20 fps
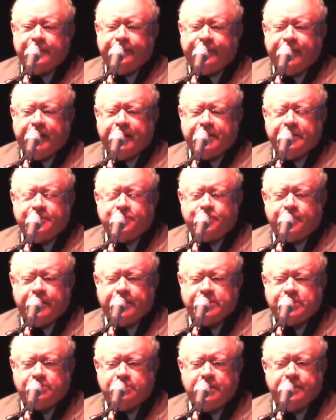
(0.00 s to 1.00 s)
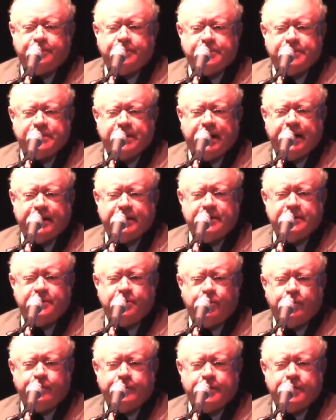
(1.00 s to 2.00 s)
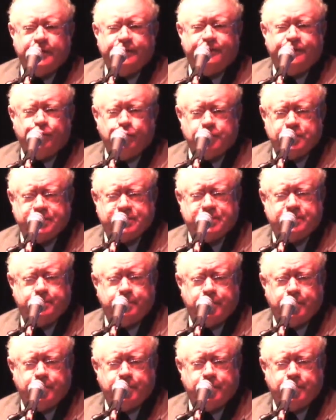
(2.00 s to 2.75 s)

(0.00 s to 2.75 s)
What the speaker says: Fed and Treasury presided over the forced